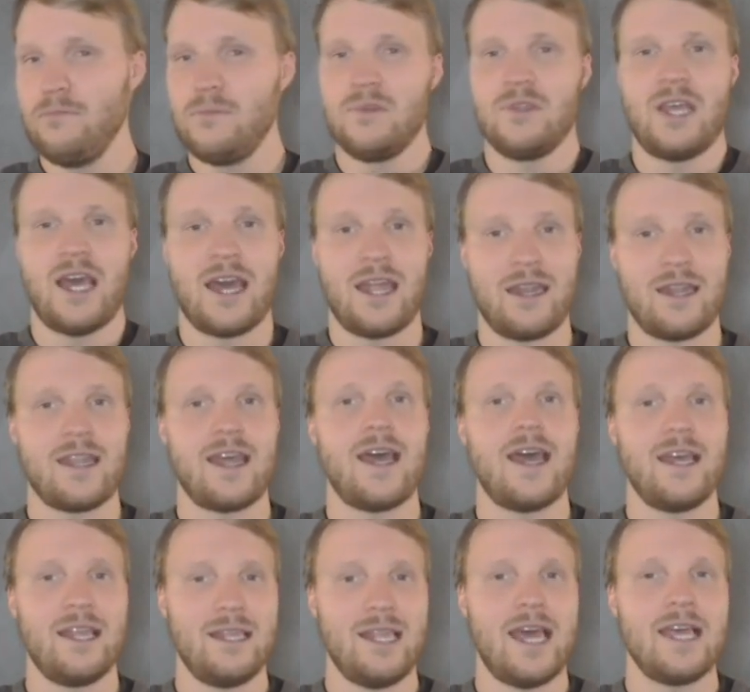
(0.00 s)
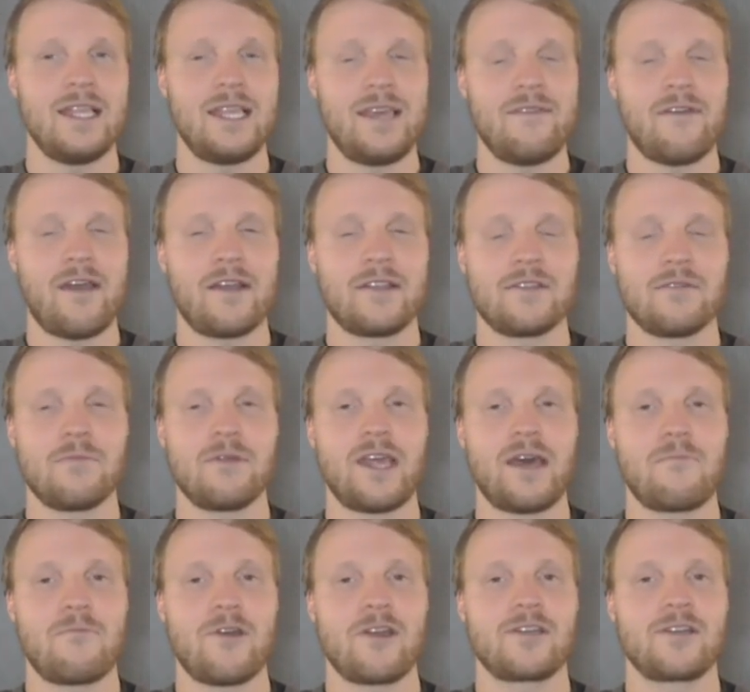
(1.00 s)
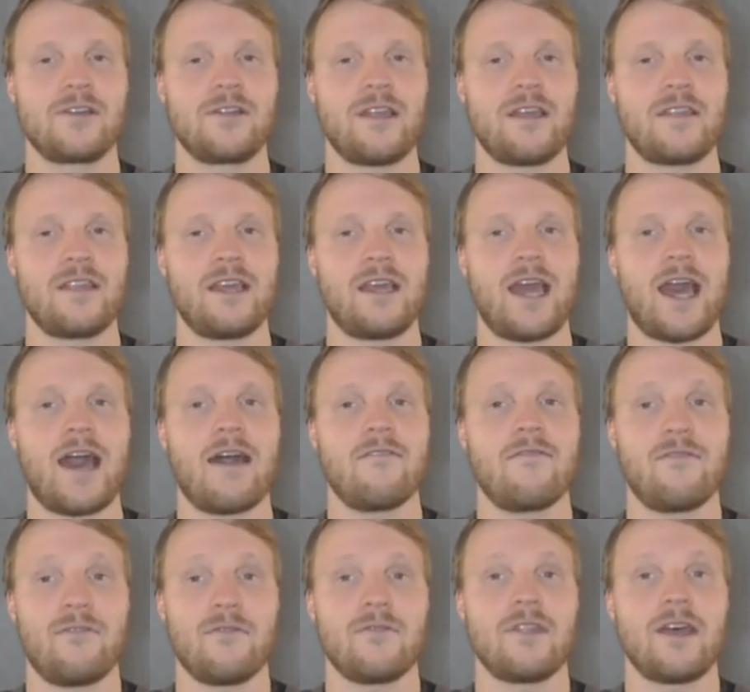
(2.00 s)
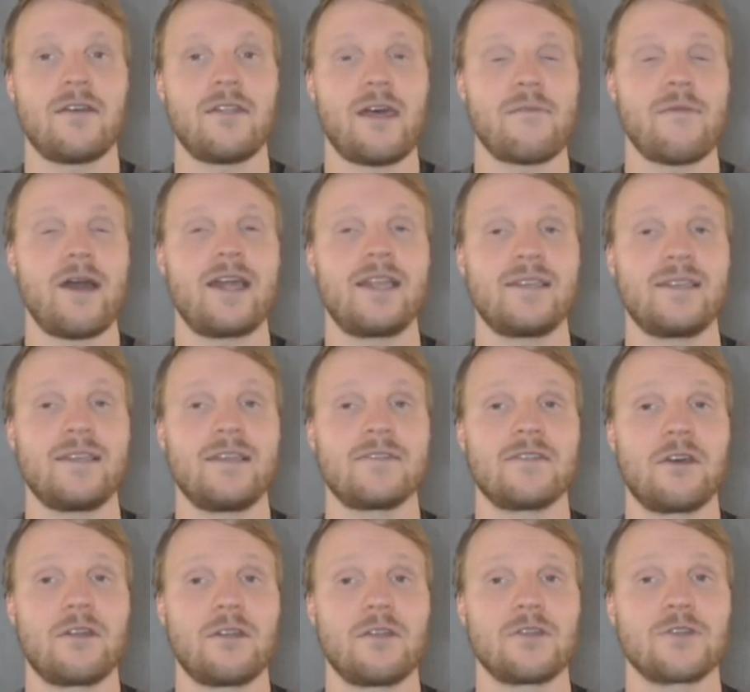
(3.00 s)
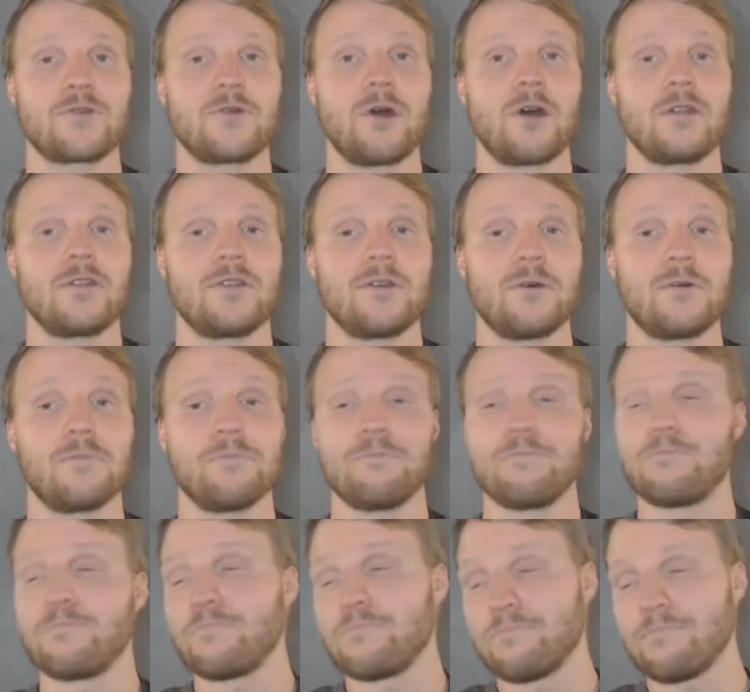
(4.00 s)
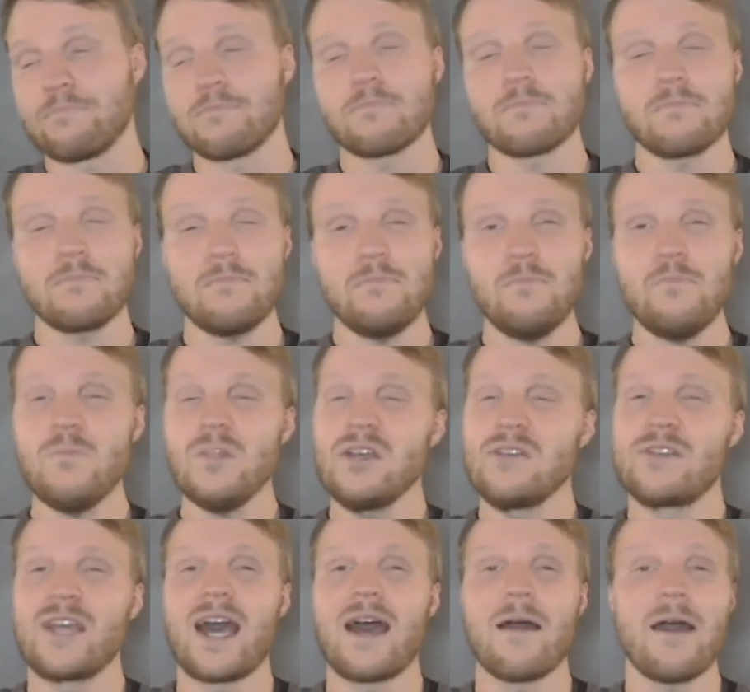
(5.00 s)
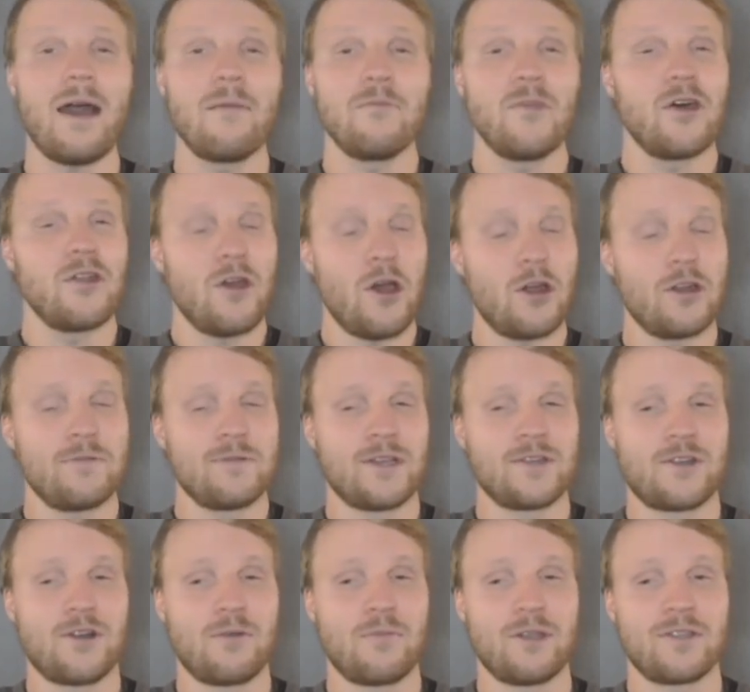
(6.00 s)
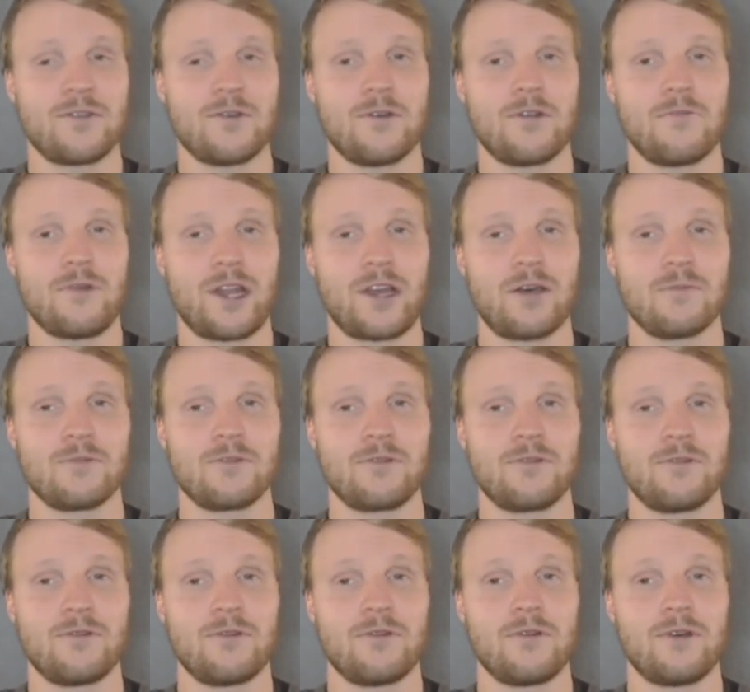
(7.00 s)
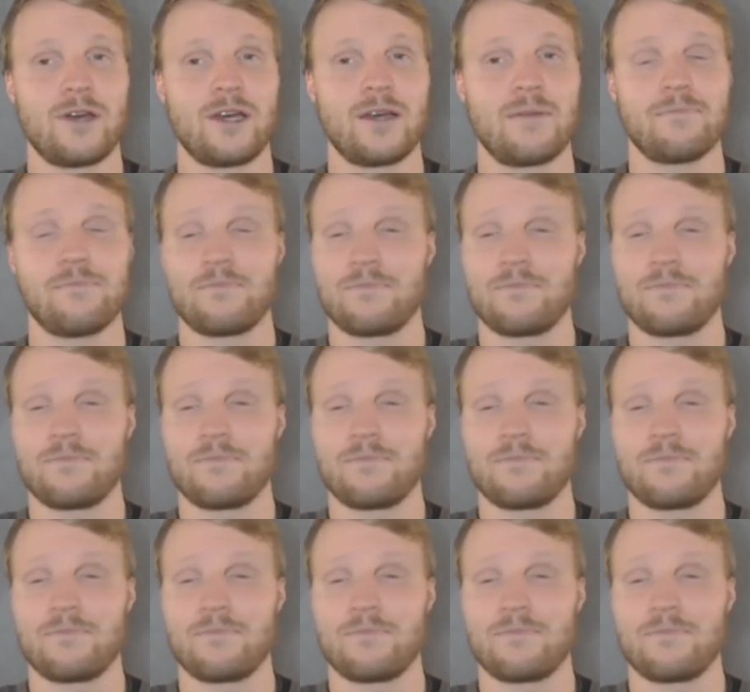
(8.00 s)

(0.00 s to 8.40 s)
and alleviate some of that pressure that they have now that Maddison is not in the squad. So yeah, I'm not 100% sure about Son when it comes to